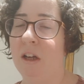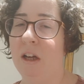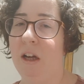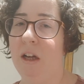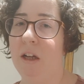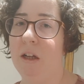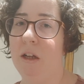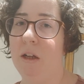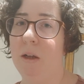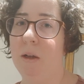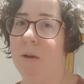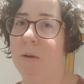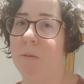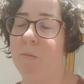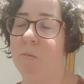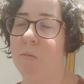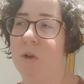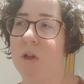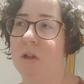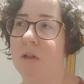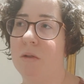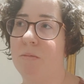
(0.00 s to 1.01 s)

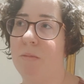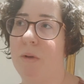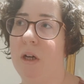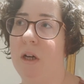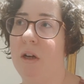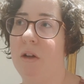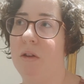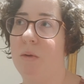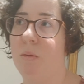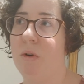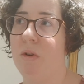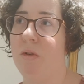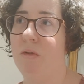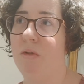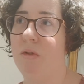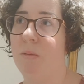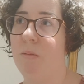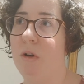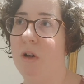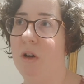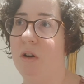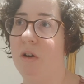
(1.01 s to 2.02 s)
Because my other one
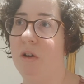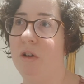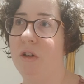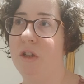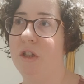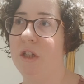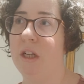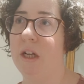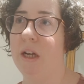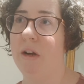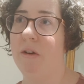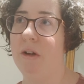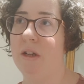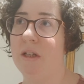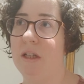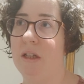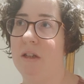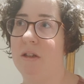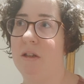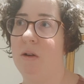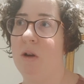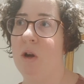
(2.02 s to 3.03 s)
from last year, it
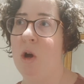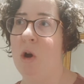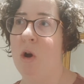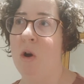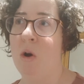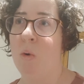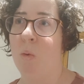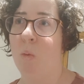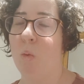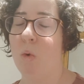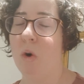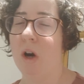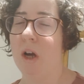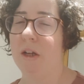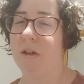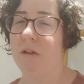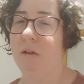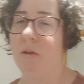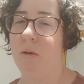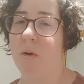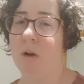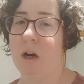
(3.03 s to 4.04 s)
did
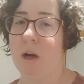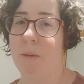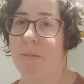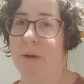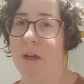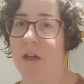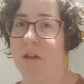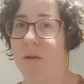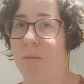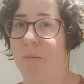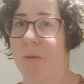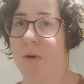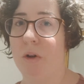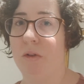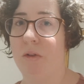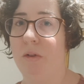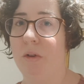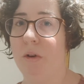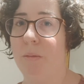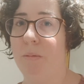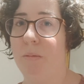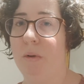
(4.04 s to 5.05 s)
widen quite a bit at the
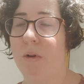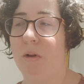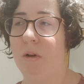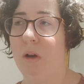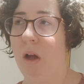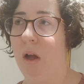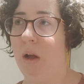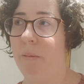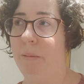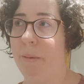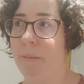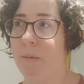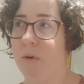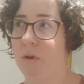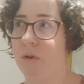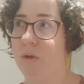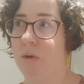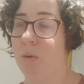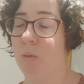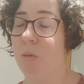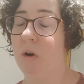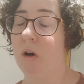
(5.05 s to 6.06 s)
bottom. I'm not
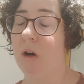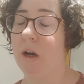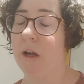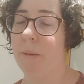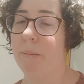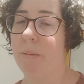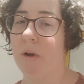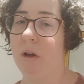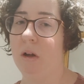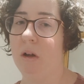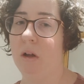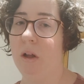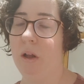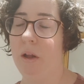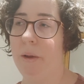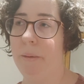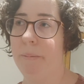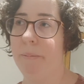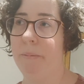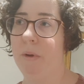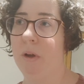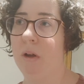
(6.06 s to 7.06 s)
sure why, but
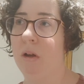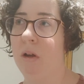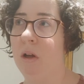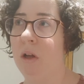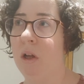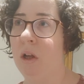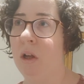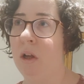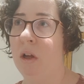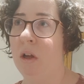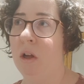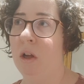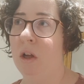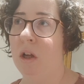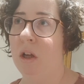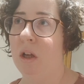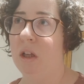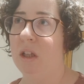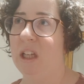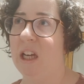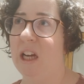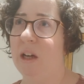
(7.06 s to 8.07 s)

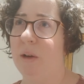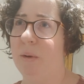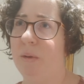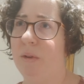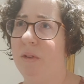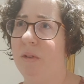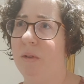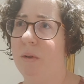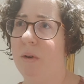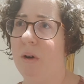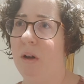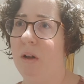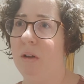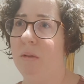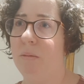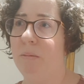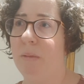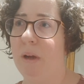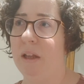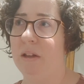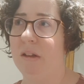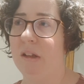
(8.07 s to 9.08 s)
yeah, it was quite
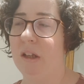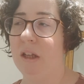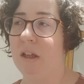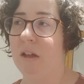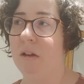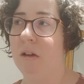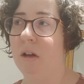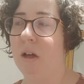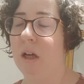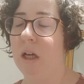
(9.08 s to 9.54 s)
messy.